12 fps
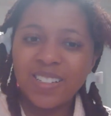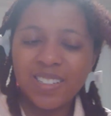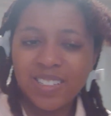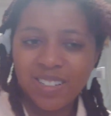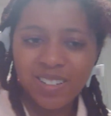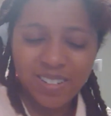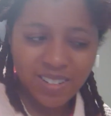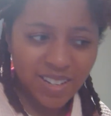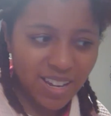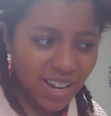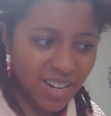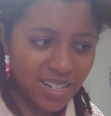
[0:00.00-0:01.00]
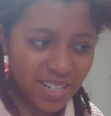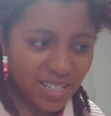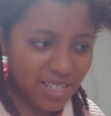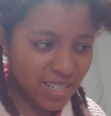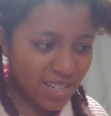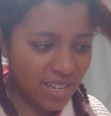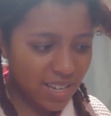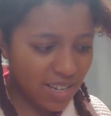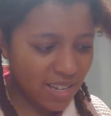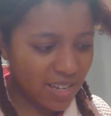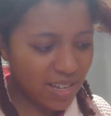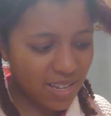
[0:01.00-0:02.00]
So I just
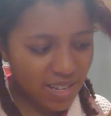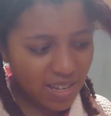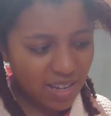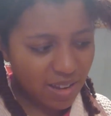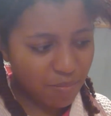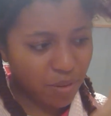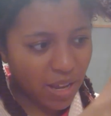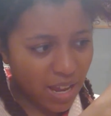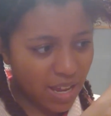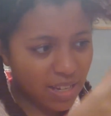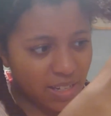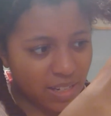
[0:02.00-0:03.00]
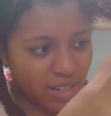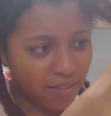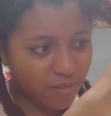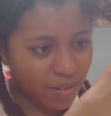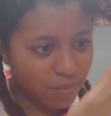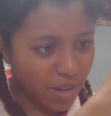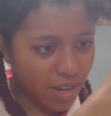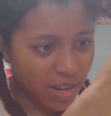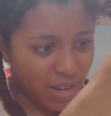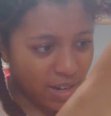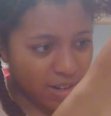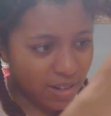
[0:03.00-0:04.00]
apply until I feel my
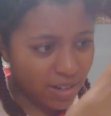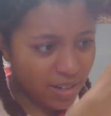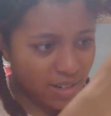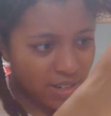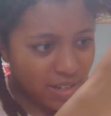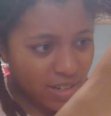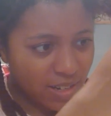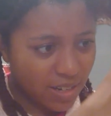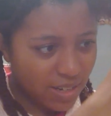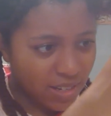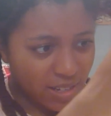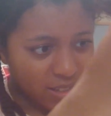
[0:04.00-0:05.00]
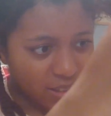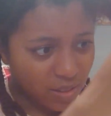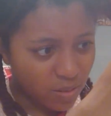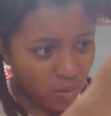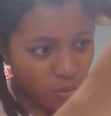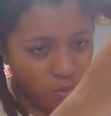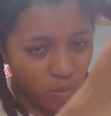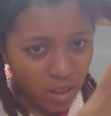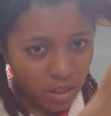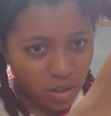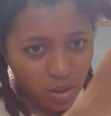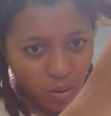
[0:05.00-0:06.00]
hair is
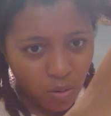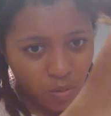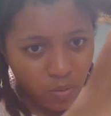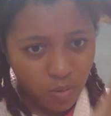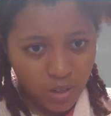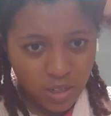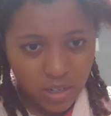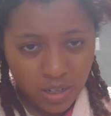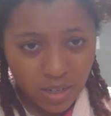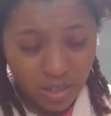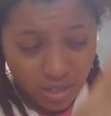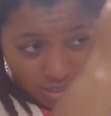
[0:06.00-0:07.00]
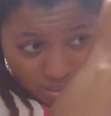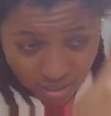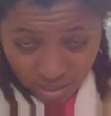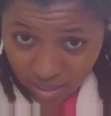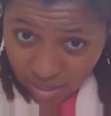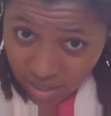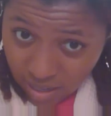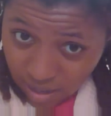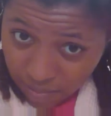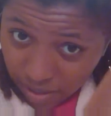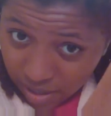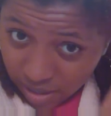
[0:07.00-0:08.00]
well coated. I
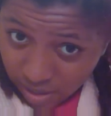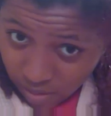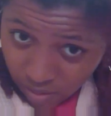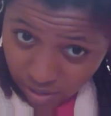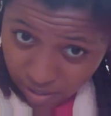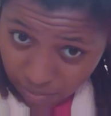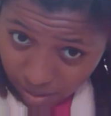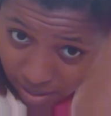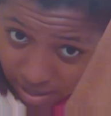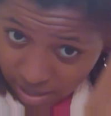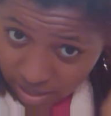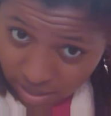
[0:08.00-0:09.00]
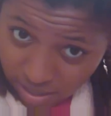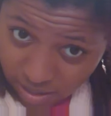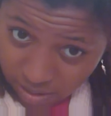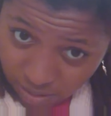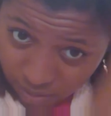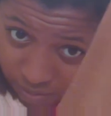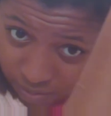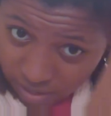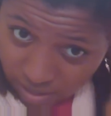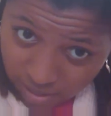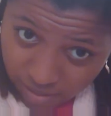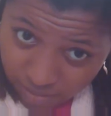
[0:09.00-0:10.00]
make sure my ends are
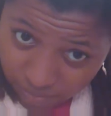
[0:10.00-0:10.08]
coated.